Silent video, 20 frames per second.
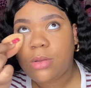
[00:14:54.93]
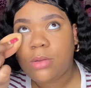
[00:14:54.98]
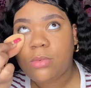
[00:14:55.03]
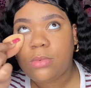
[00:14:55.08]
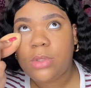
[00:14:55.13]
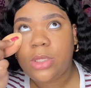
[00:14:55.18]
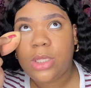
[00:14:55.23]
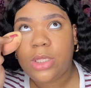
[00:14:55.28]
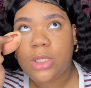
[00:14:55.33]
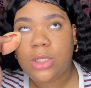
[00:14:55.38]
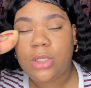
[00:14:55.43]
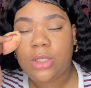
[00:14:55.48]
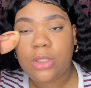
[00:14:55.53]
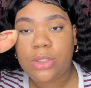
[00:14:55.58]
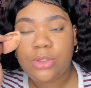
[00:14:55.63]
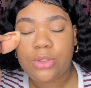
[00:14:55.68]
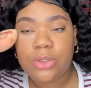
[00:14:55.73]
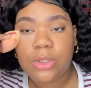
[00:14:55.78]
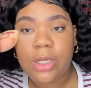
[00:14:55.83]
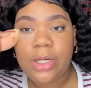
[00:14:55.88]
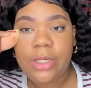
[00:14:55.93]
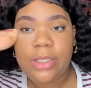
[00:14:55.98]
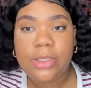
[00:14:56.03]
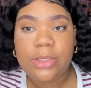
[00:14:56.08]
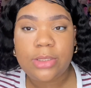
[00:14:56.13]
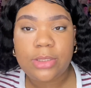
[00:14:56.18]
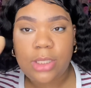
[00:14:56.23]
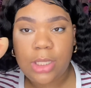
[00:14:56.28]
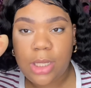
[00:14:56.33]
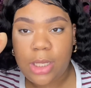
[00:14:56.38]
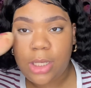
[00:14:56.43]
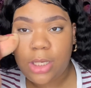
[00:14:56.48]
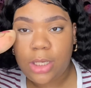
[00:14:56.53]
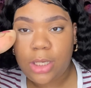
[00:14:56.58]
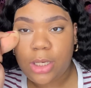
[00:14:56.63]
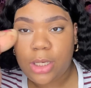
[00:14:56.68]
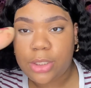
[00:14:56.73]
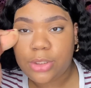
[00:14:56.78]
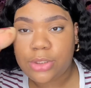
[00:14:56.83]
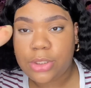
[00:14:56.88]
with drier skin
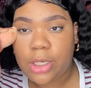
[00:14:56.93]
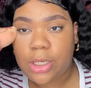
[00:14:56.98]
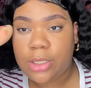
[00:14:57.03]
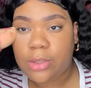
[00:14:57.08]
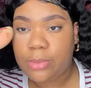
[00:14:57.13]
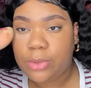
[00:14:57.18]
and I try to